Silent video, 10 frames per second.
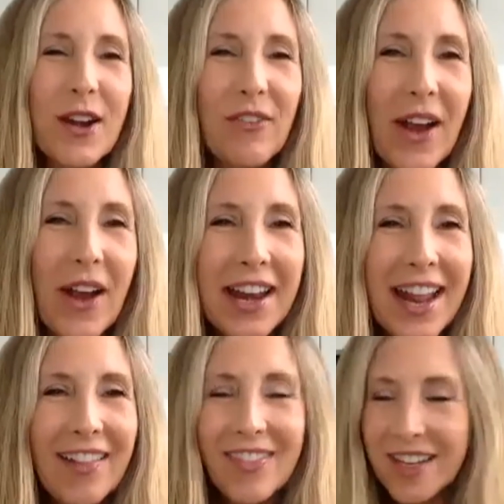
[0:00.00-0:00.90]
to figure out how to
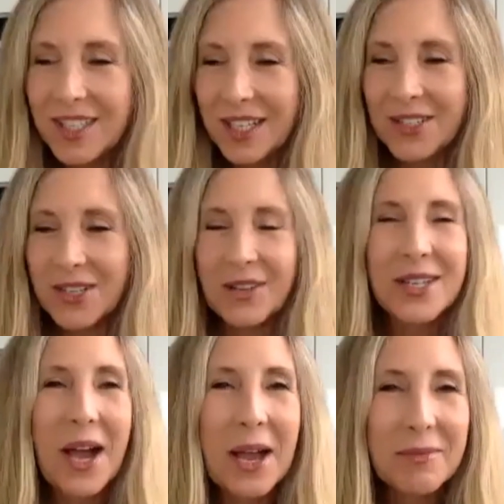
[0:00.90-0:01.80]
end these things on
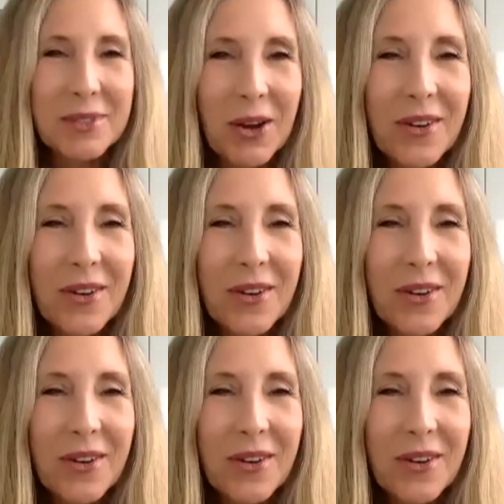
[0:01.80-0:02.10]
time. So